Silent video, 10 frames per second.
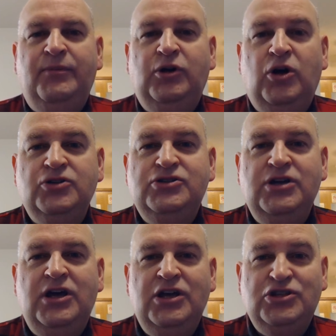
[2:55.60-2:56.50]

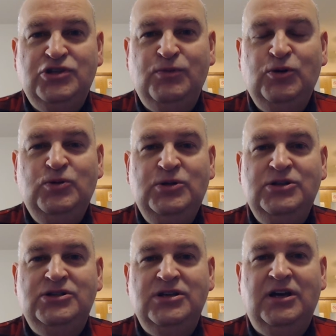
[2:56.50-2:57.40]
Costa,
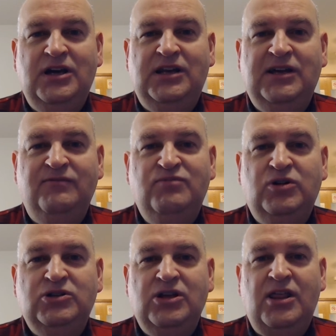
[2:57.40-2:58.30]
Spoons, and I
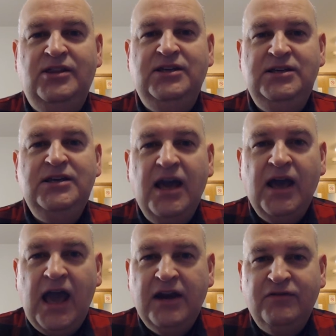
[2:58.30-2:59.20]
booked the
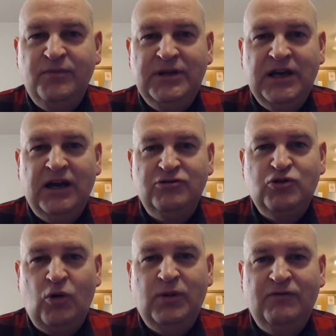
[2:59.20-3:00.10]
Hereford Beer House
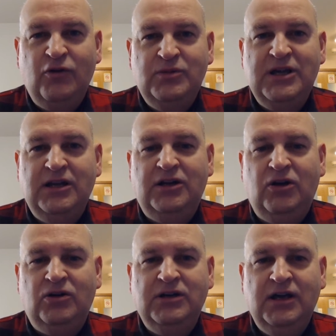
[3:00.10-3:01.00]
open from 10
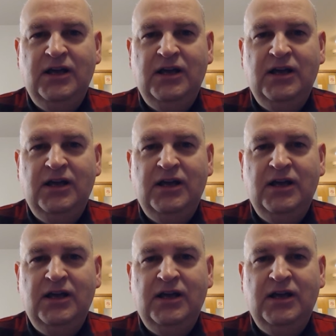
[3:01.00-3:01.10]
o'clock.